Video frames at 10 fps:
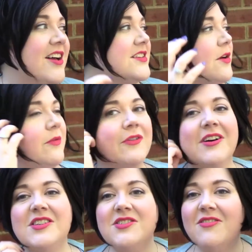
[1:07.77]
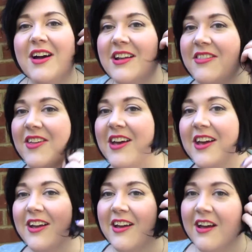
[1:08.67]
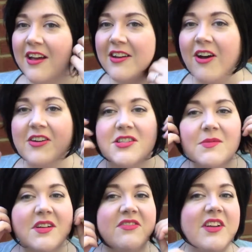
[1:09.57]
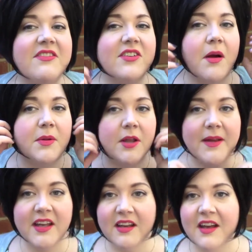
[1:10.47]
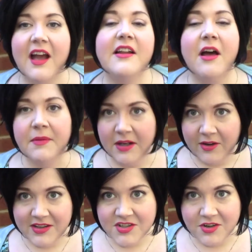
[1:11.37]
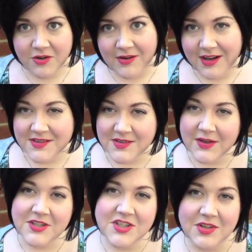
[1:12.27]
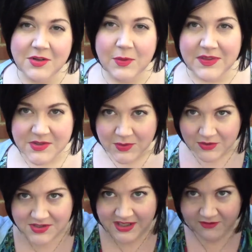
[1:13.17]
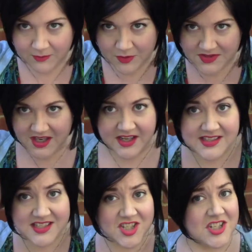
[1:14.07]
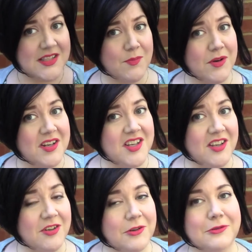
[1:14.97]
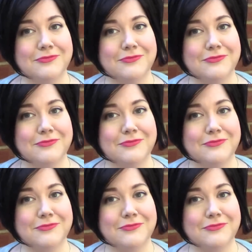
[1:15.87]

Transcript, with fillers: So before I do anything, you know, I just want to fluff her up a little bit. And now I'm gonna go ahead and turn around so I can show you what this one looks like from all sides because she's pretty cute.